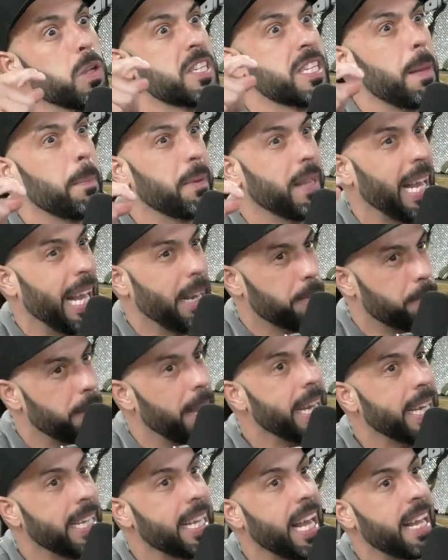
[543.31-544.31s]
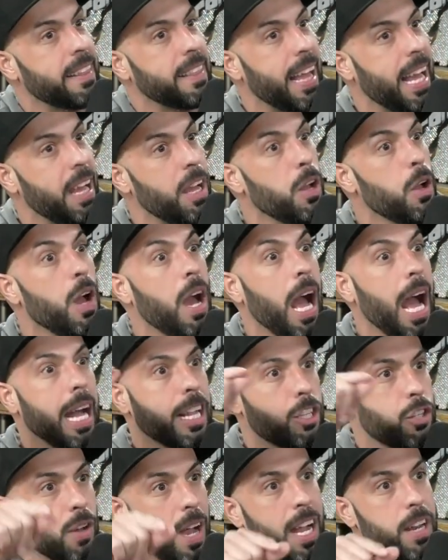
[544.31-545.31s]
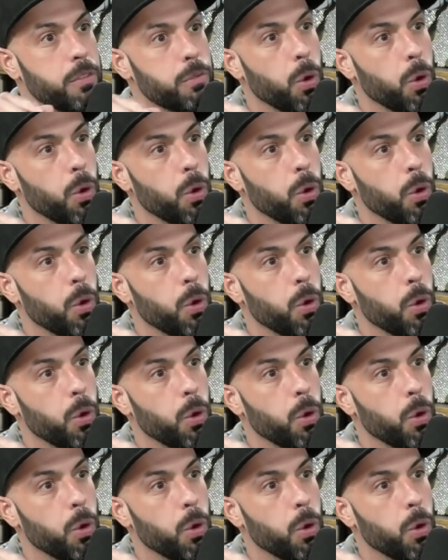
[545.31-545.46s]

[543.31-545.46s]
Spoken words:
something like vain like that. I tried